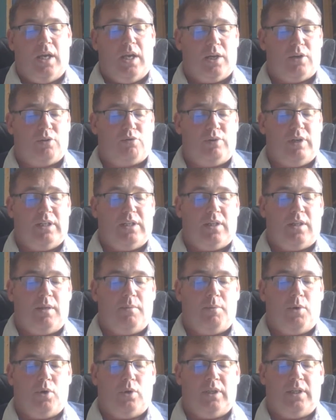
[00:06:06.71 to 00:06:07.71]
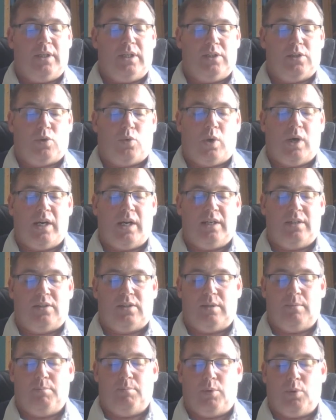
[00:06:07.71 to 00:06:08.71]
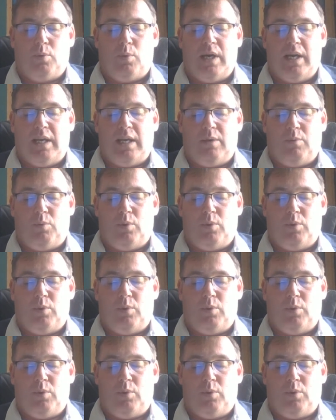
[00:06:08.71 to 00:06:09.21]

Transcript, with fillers: and greeted them all in his quiet, simple way,